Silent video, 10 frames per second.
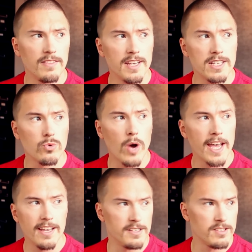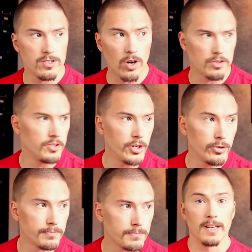in this way is not
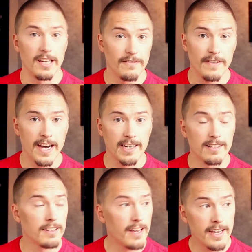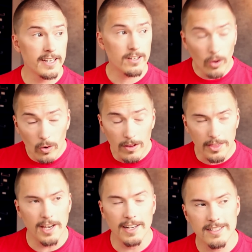new. In fact, like all
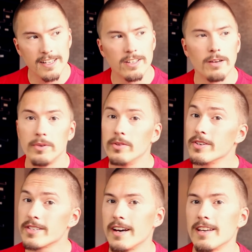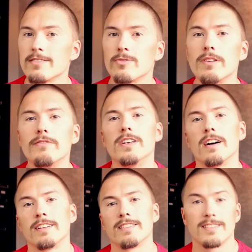things in computer science, we've
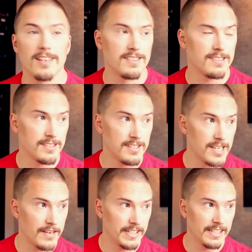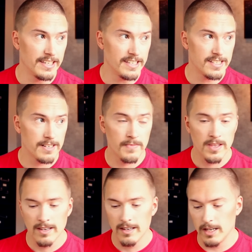done it since the 70s.
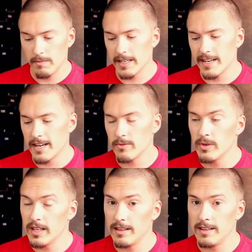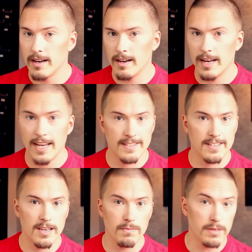It began with the
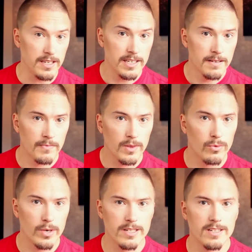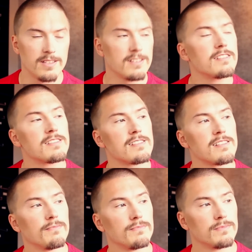SAP, which is this